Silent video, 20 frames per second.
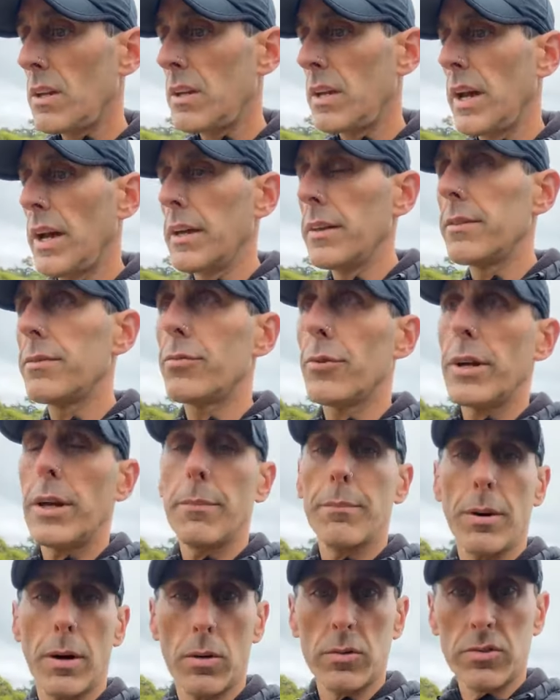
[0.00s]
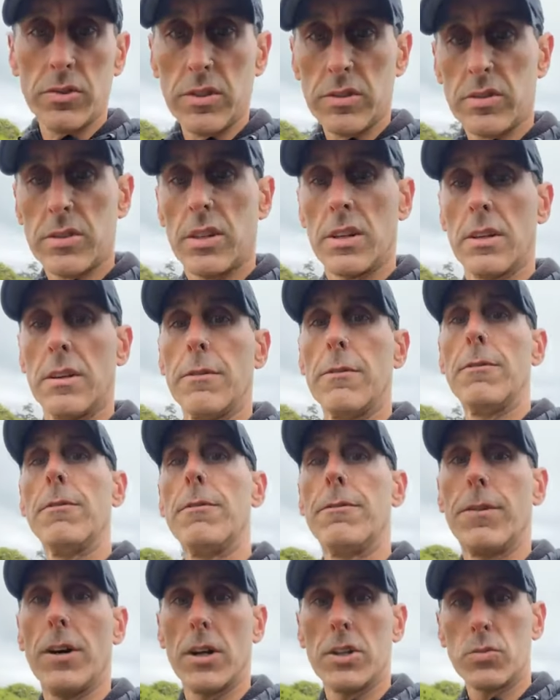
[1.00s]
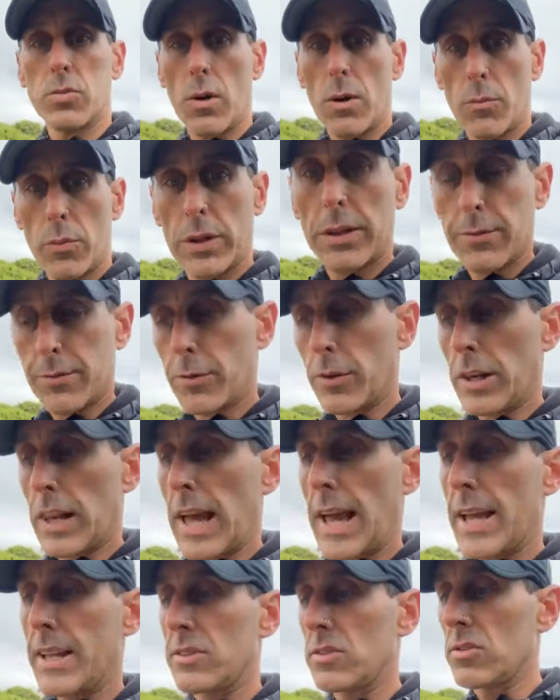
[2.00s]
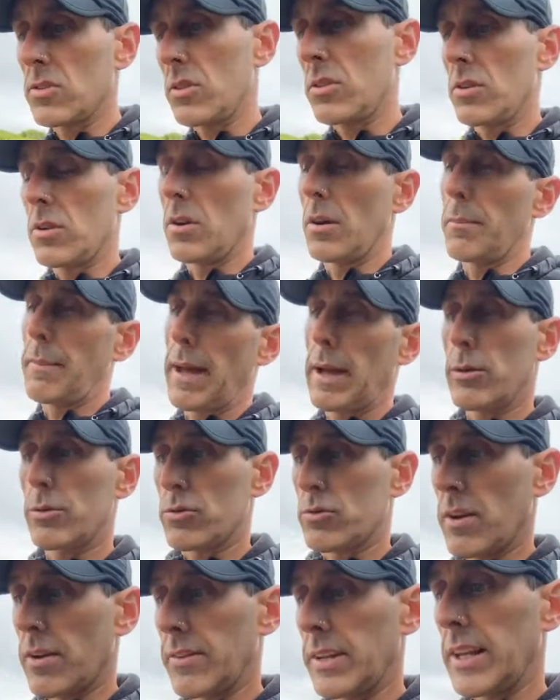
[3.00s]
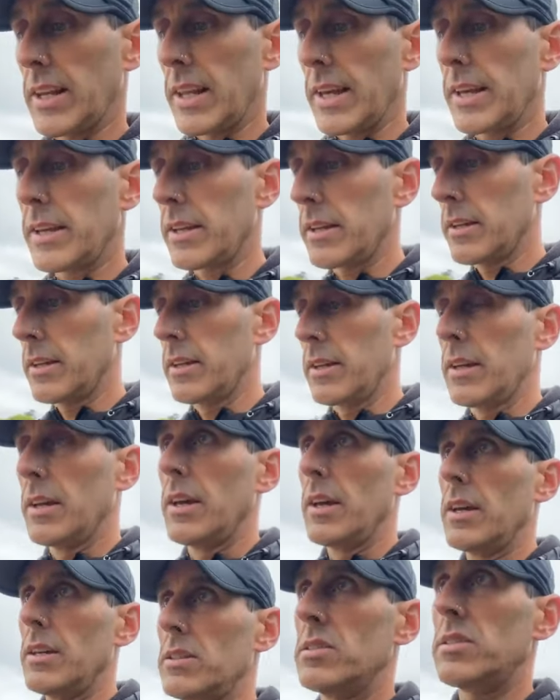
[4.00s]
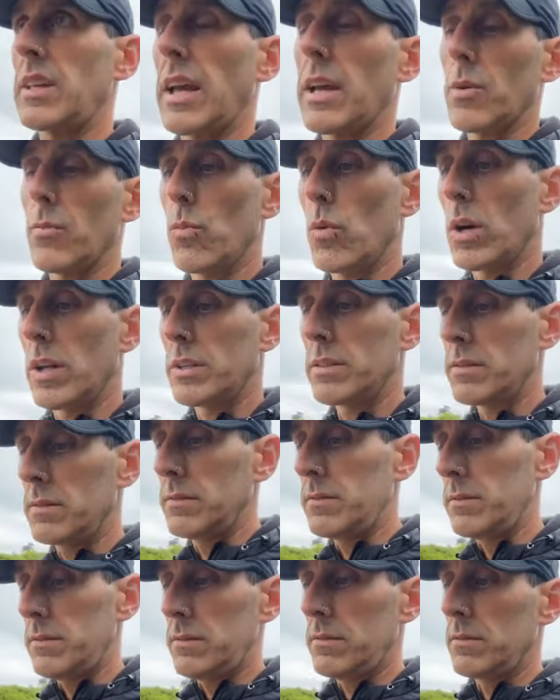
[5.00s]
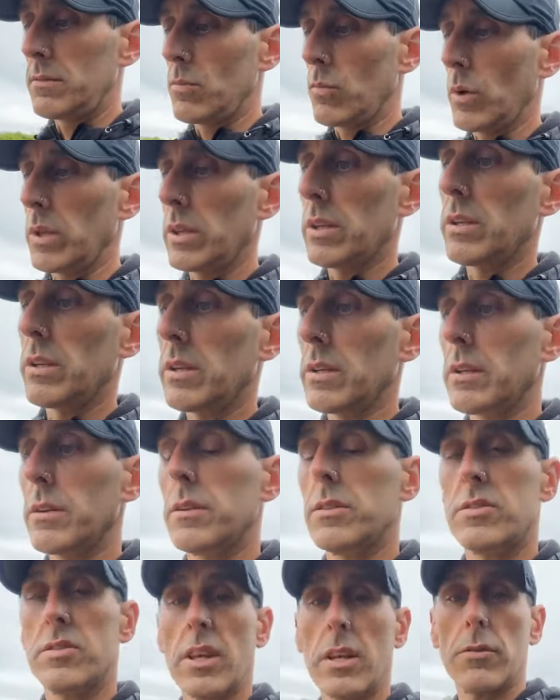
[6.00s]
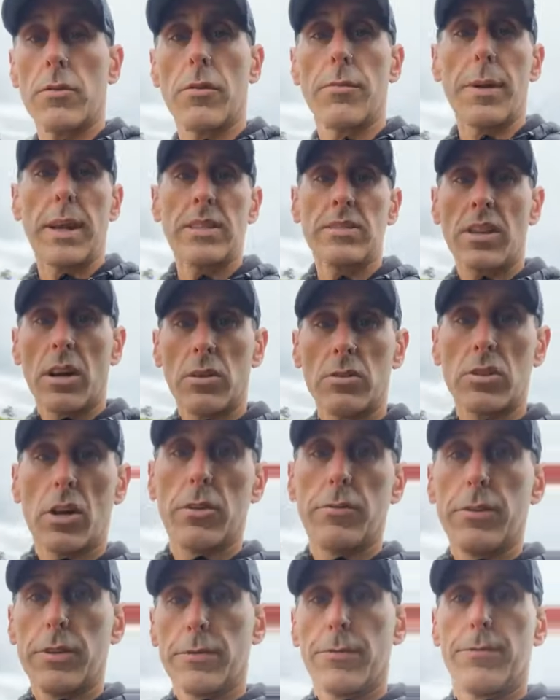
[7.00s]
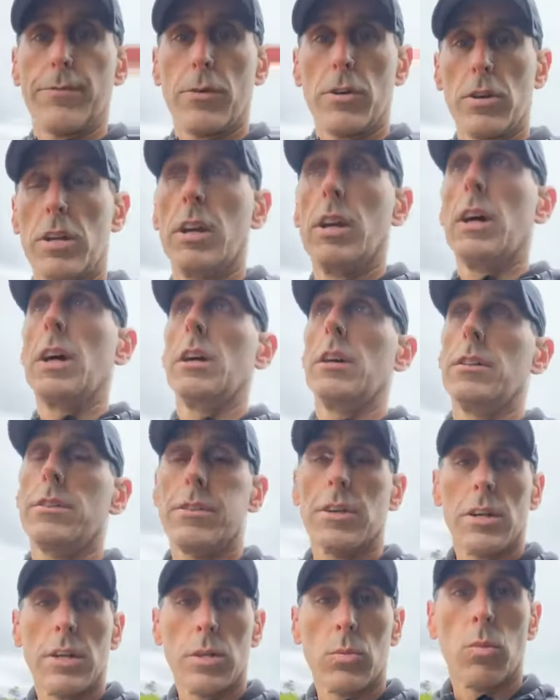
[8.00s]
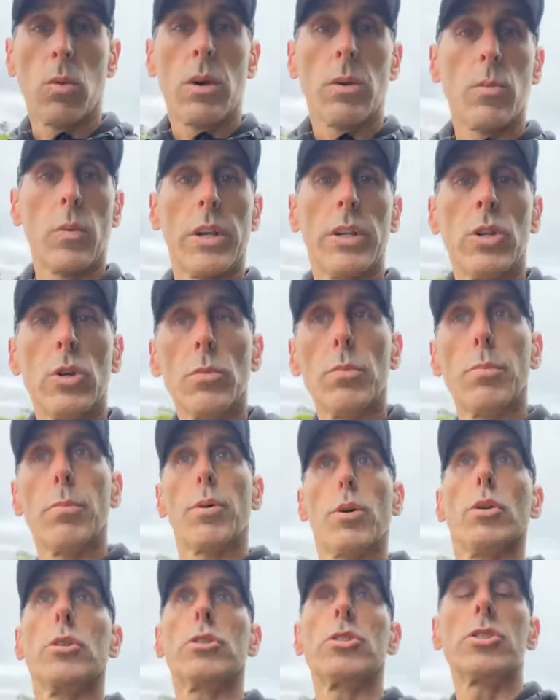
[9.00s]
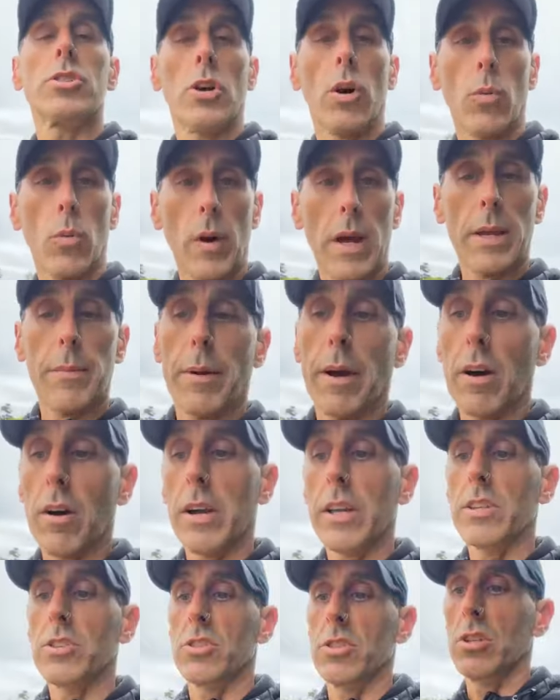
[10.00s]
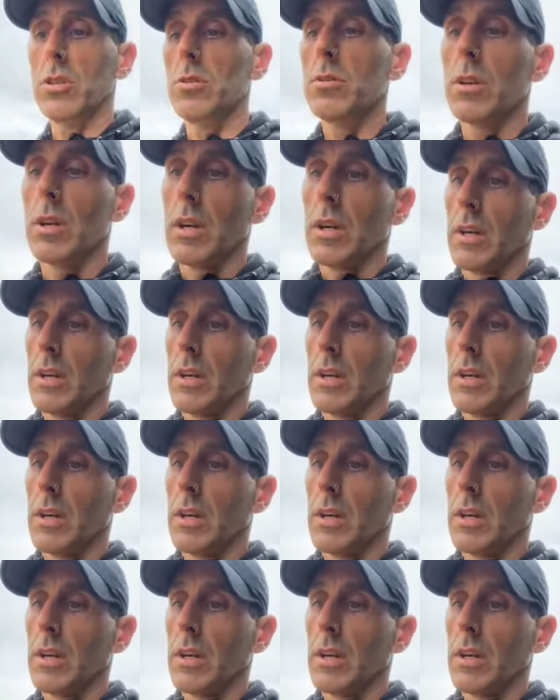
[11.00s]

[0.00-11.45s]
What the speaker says: yeah, 3 impulses. First one, when the foot lands on a backward traveling leg. Second one, when the center of mass goes over the foot. Third one, when you push away behind you.